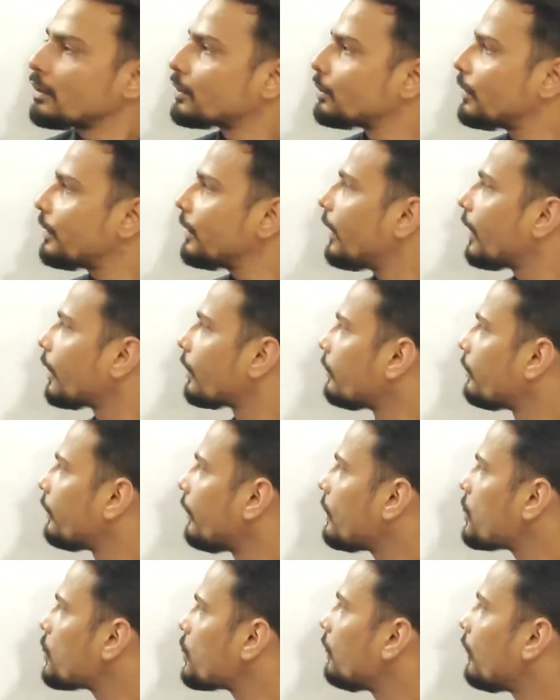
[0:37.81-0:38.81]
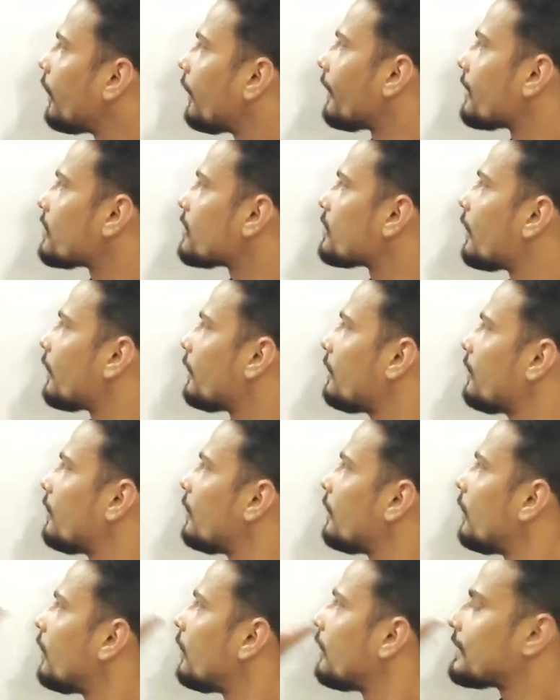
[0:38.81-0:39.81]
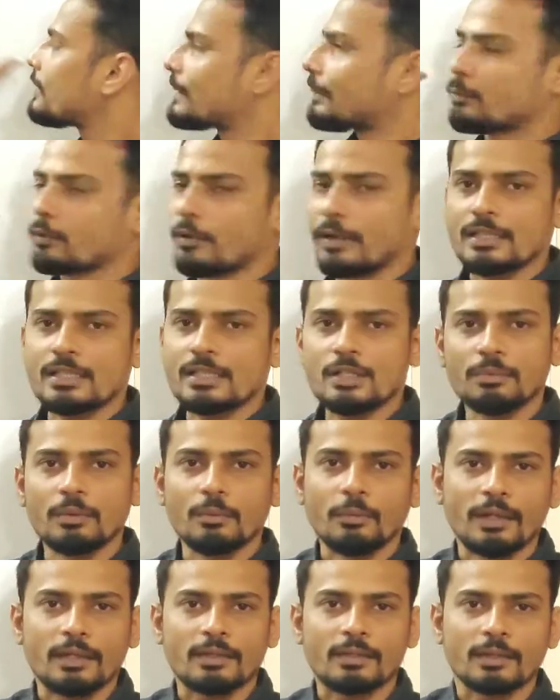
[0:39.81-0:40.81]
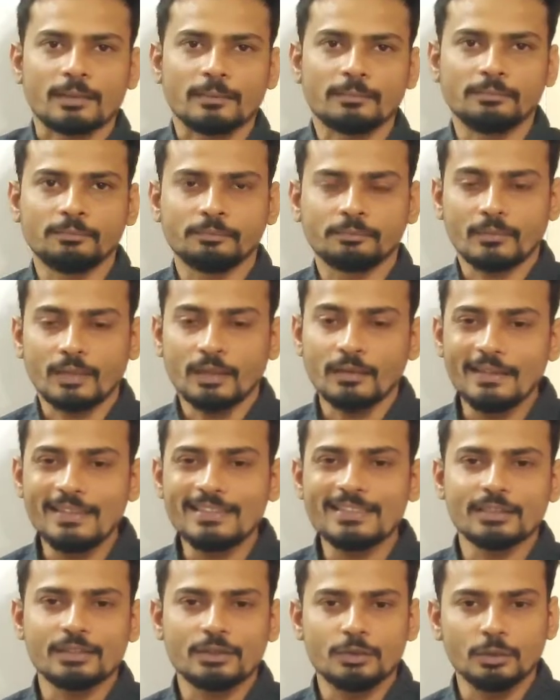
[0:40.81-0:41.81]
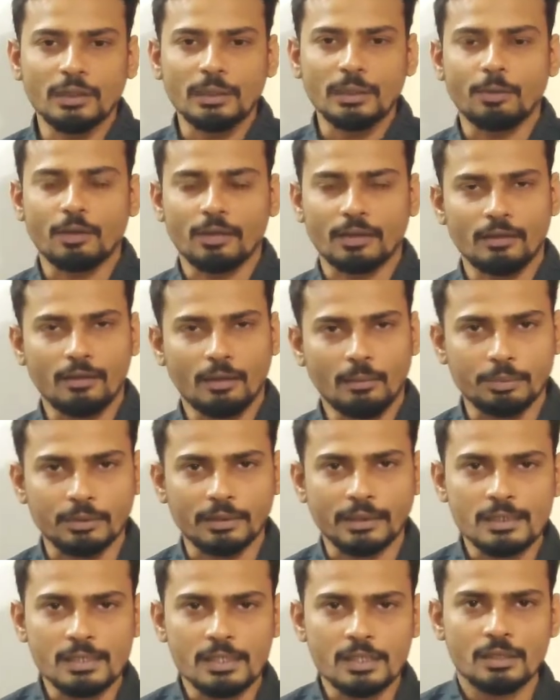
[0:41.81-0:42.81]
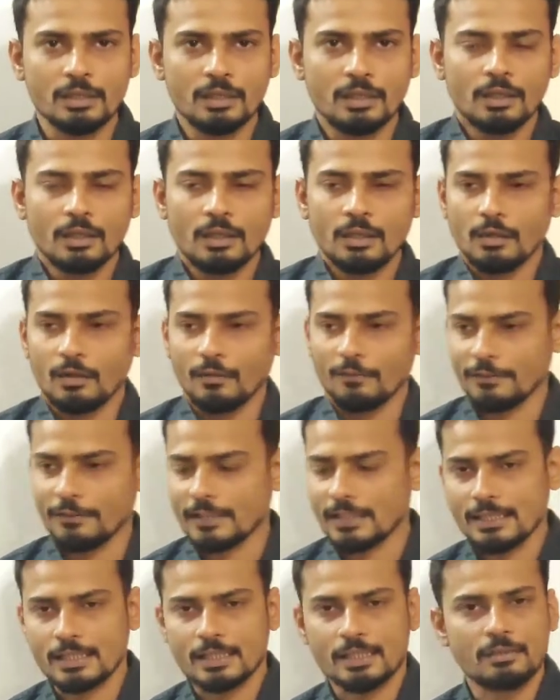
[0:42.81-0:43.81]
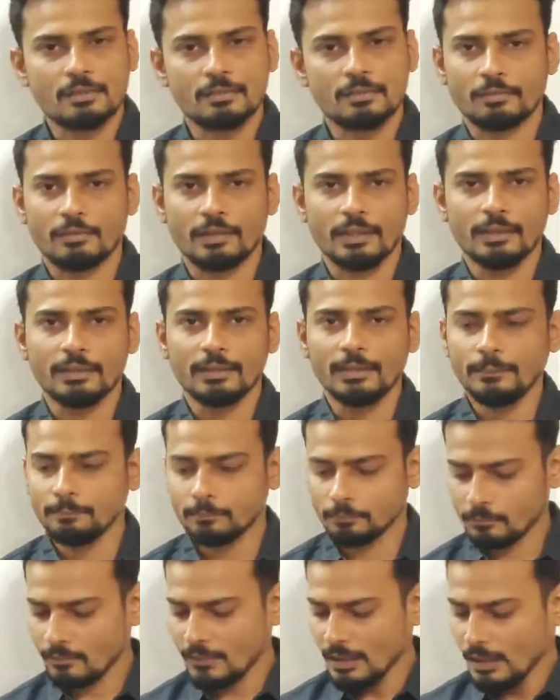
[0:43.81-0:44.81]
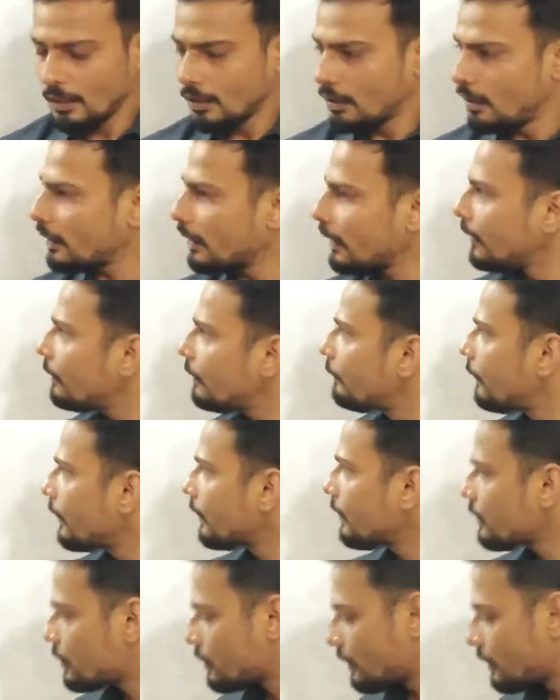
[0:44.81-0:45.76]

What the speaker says: Today I'm going to teach you addition and subtractions of the vector. These are two important components of physics, right? Yeah. Okay, fine.